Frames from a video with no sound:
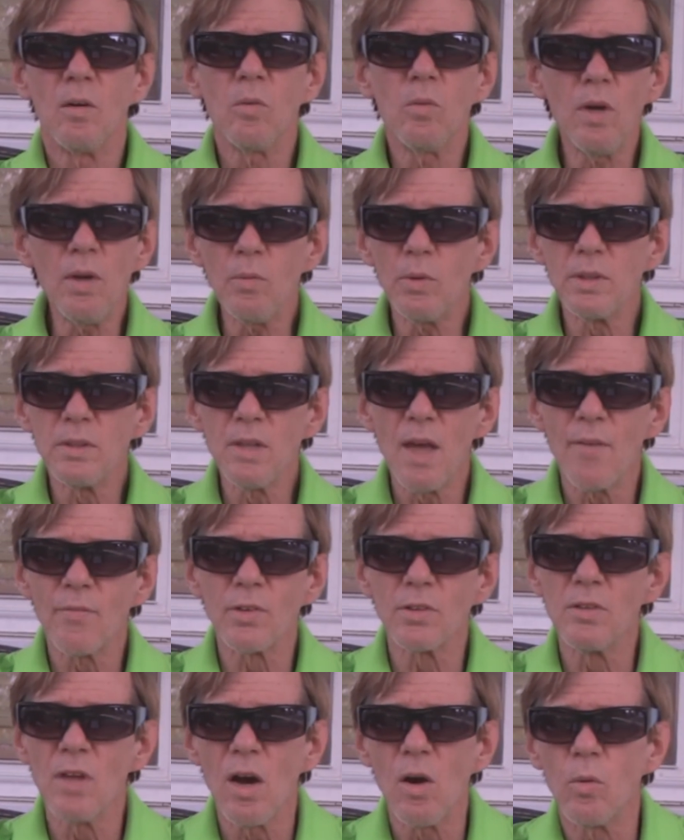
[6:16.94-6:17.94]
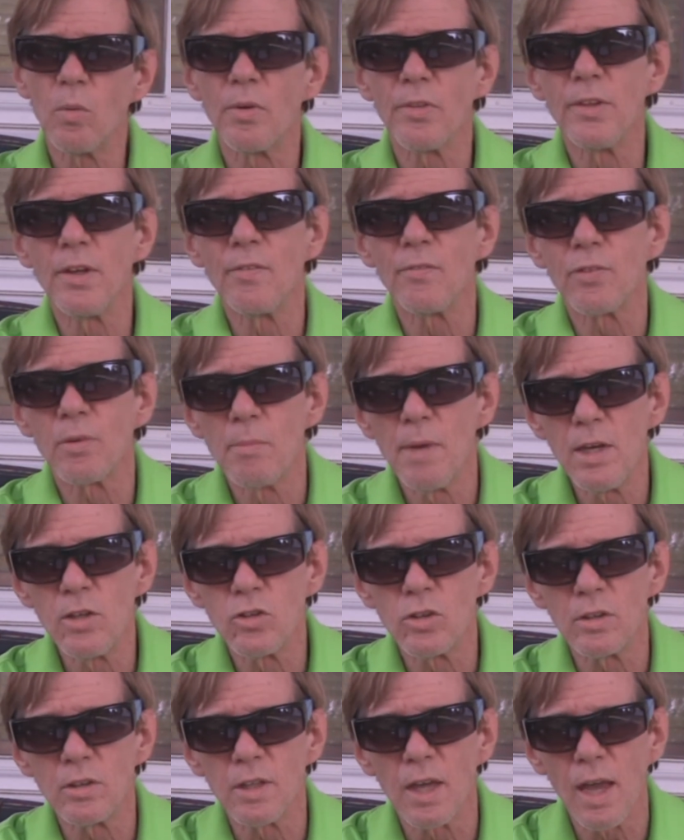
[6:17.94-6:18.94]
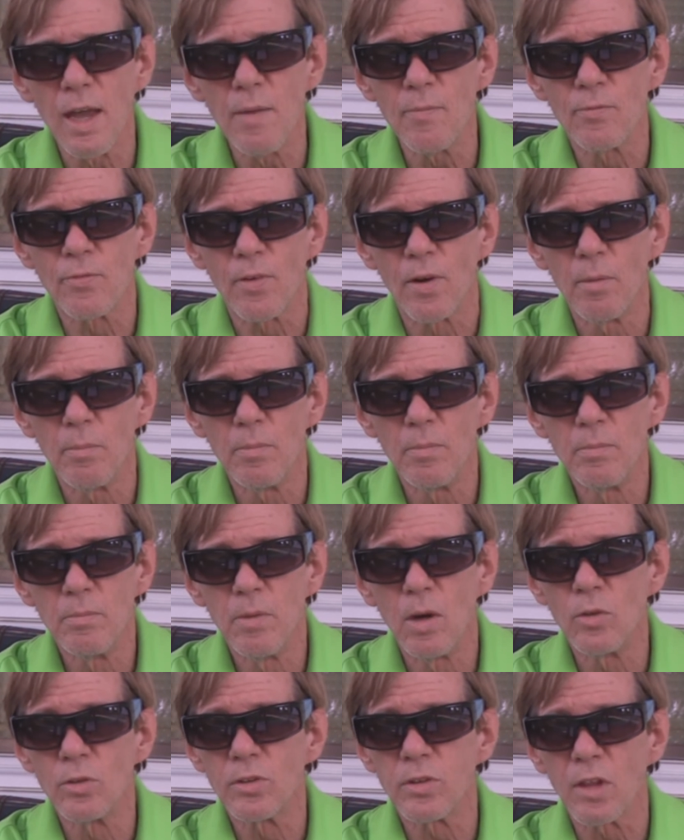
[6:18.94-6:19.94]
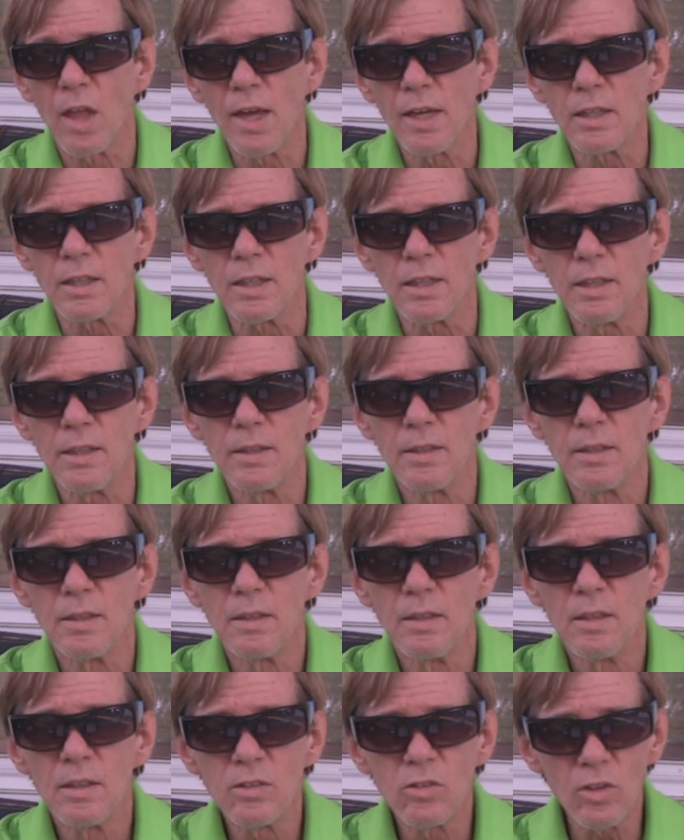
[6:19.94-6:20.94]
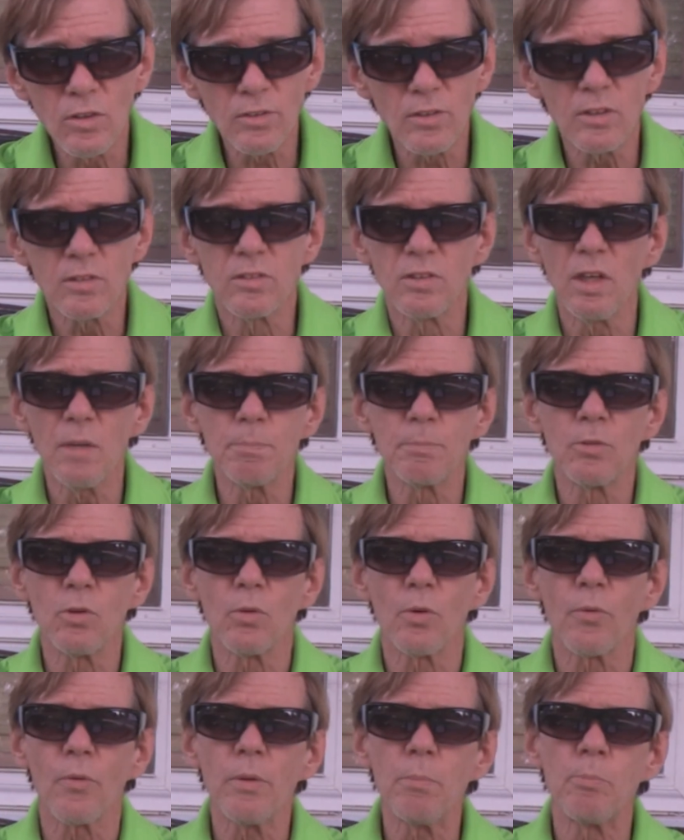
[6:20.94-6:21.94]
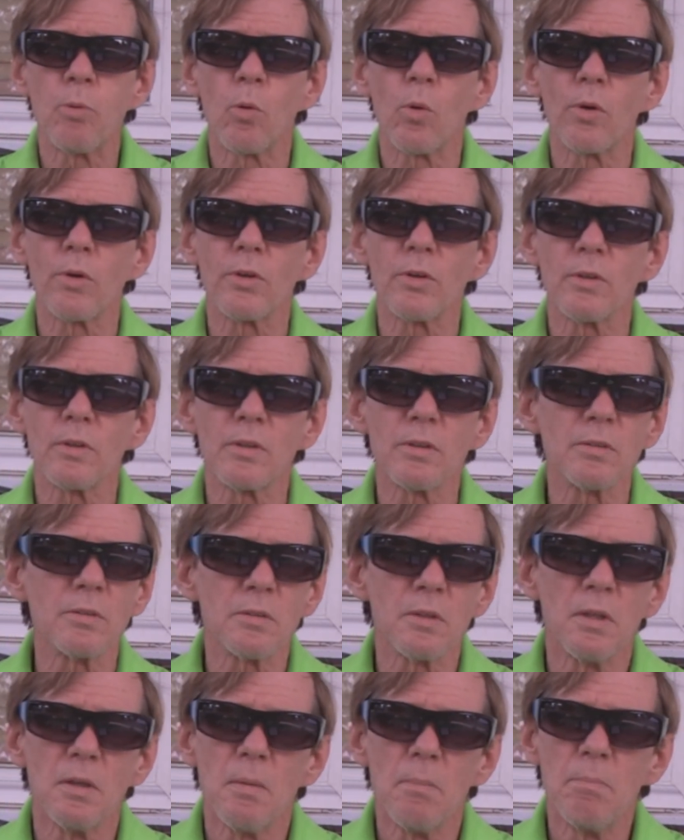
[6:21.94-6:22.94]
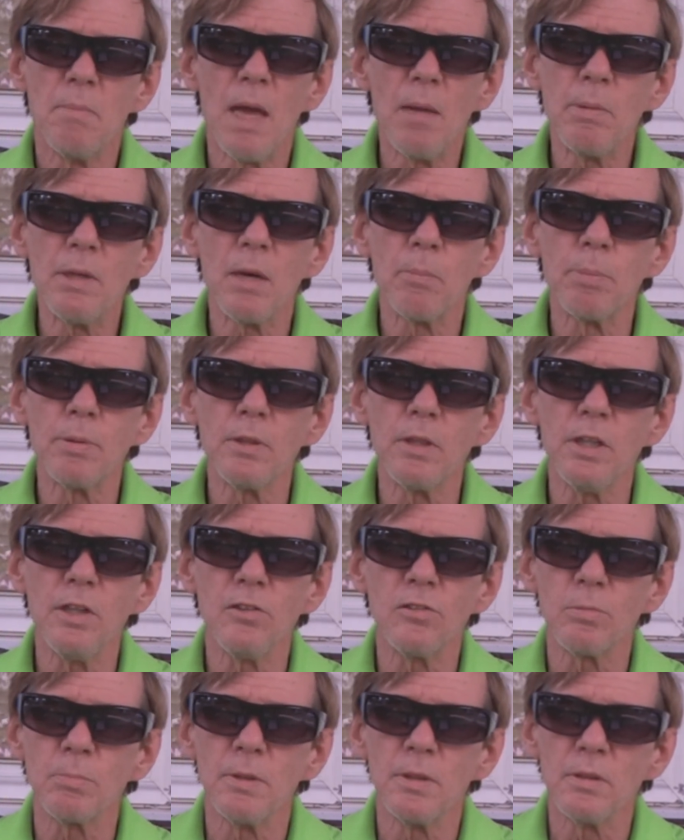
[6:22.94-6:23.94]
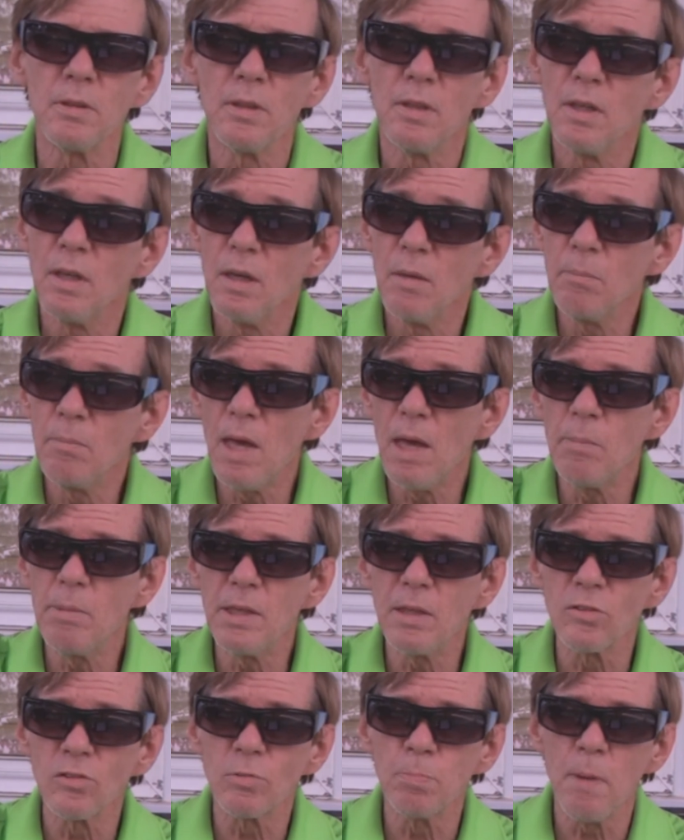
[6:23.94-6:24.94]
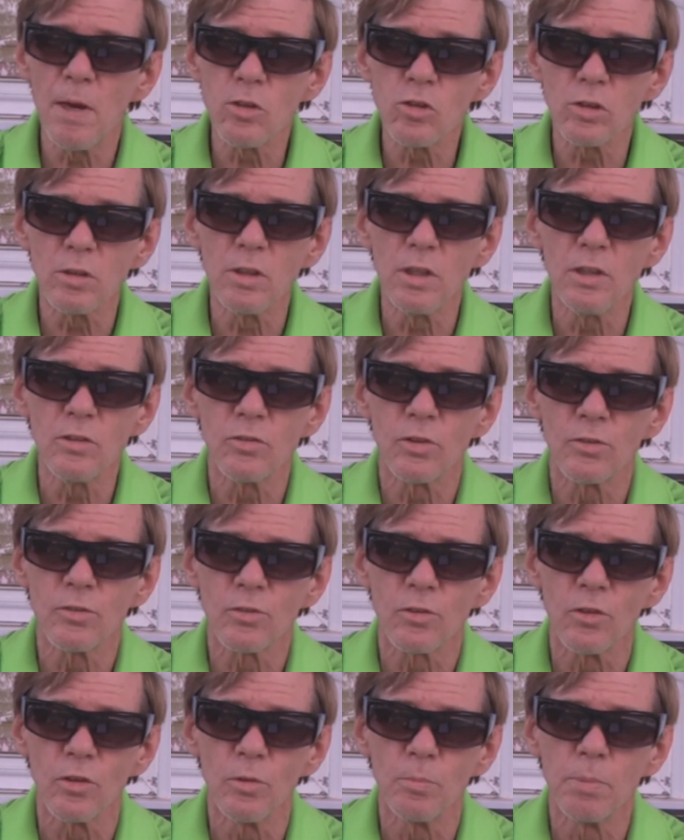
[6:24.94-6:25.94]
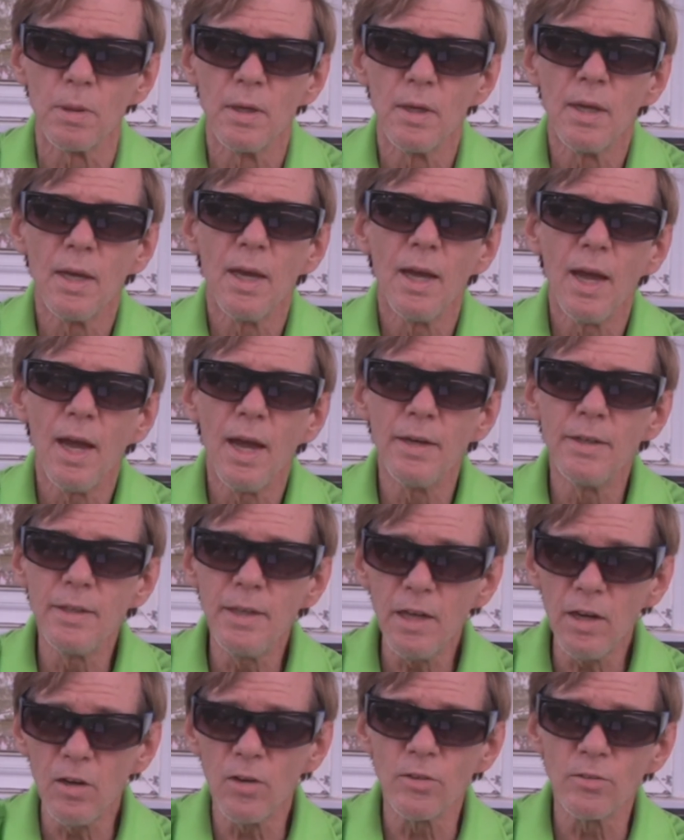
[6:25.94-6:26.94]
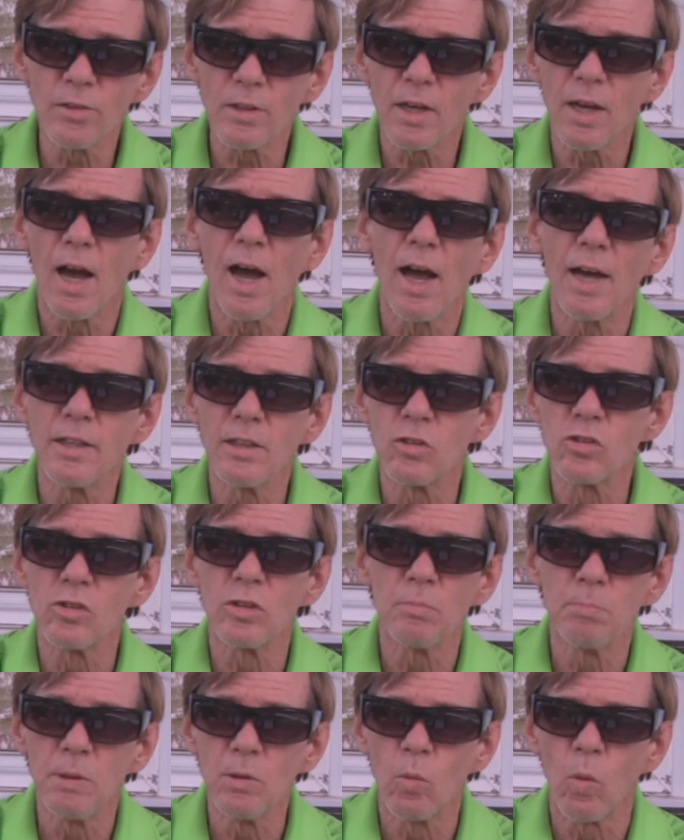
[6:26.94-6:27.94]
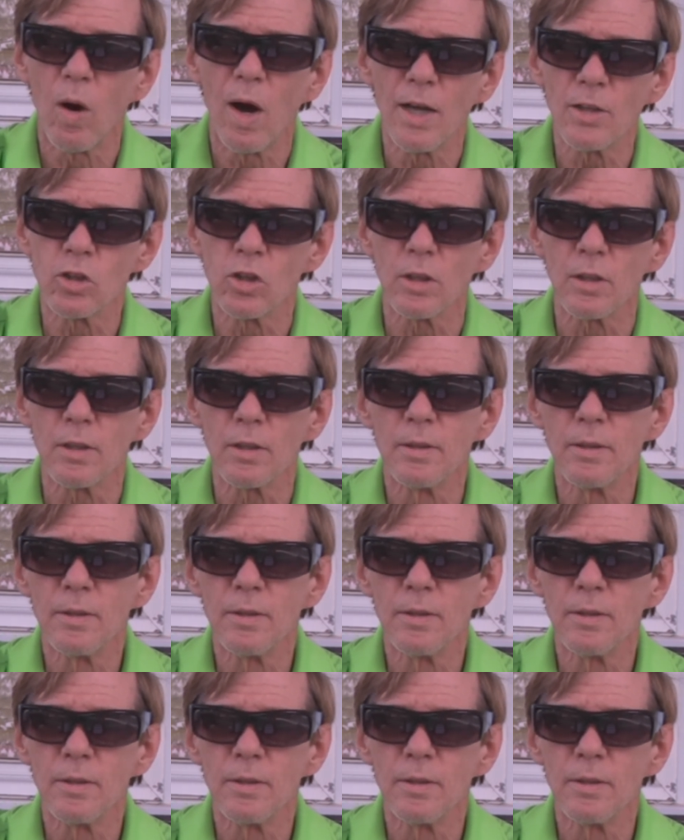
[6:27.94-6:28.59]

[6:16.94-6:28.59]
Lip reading: We would never know where the information came from, most likely. Just a tip to a reporter, maybe a policeman, maybe a special interest group. And here's a guy you should be watching.